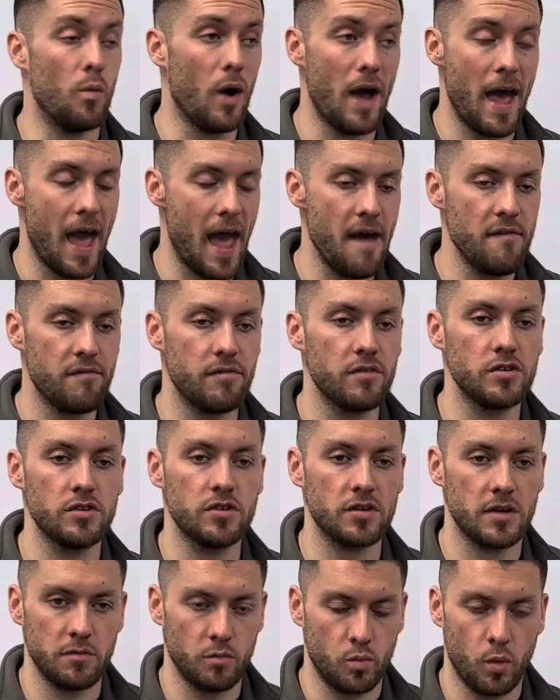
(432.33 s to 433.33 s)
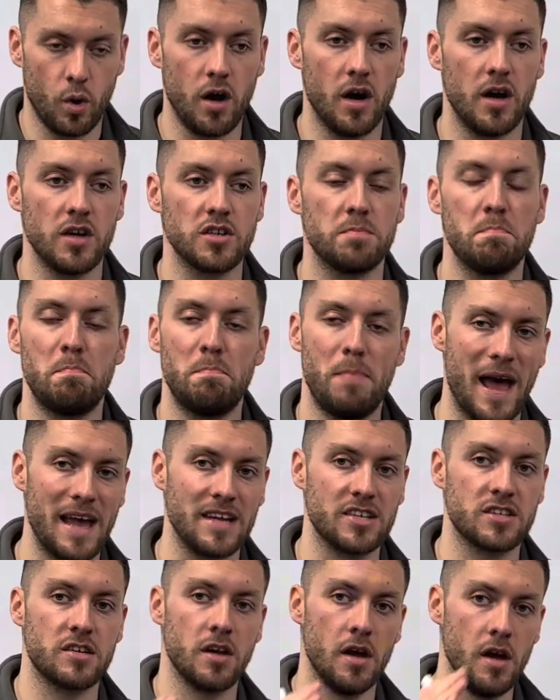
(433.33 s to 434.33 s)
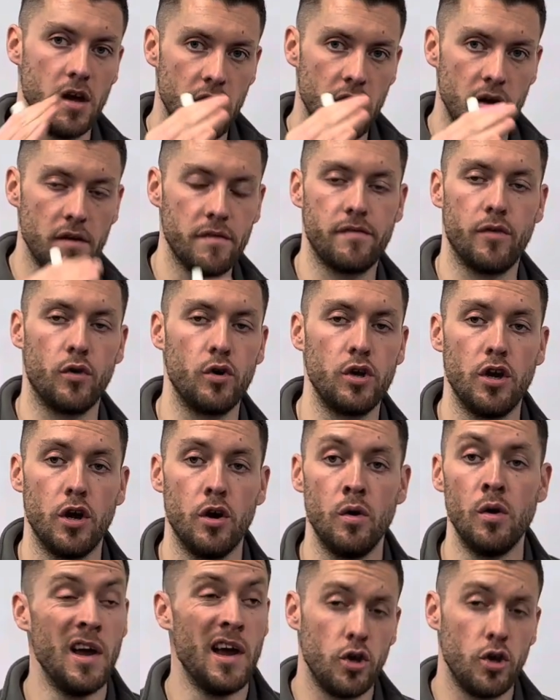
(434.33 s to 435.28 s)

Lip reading: Whatever works best for you.